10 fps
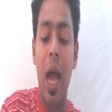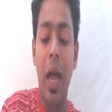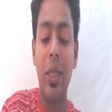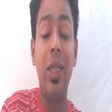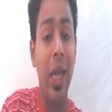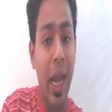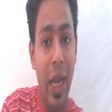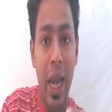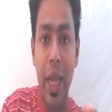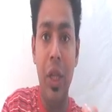and
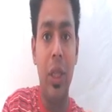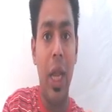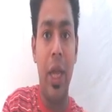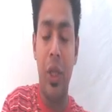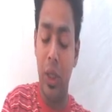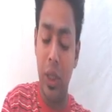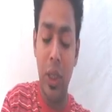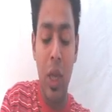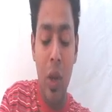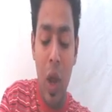state
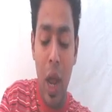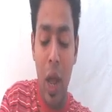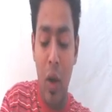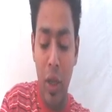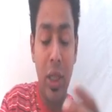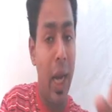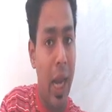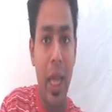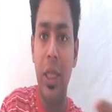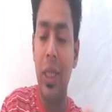legislatures or
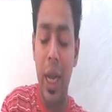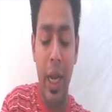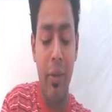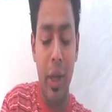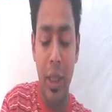state legislative